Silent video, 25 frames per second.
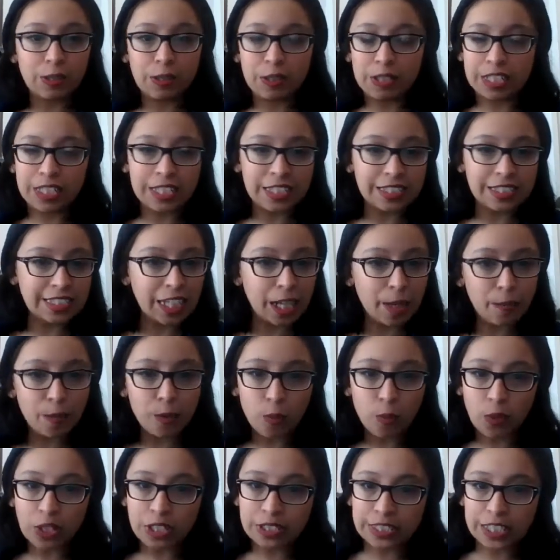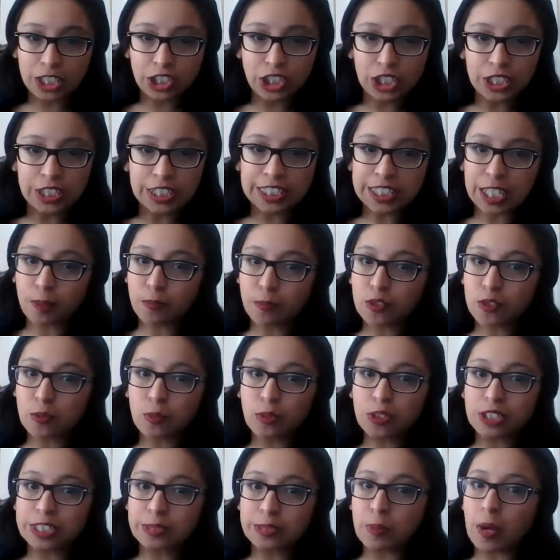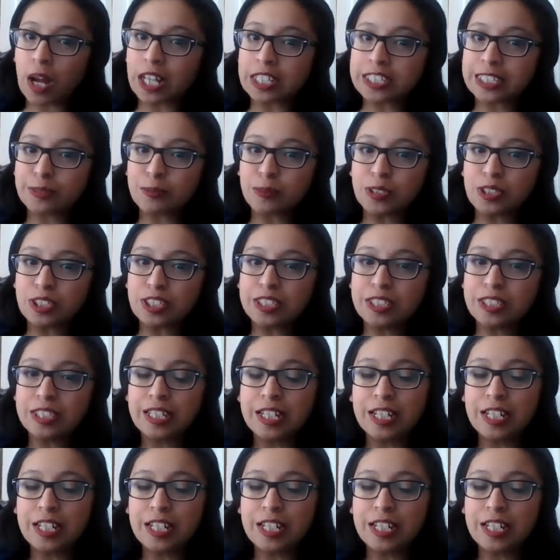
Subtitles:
get set up your workstation as comfortable as possible,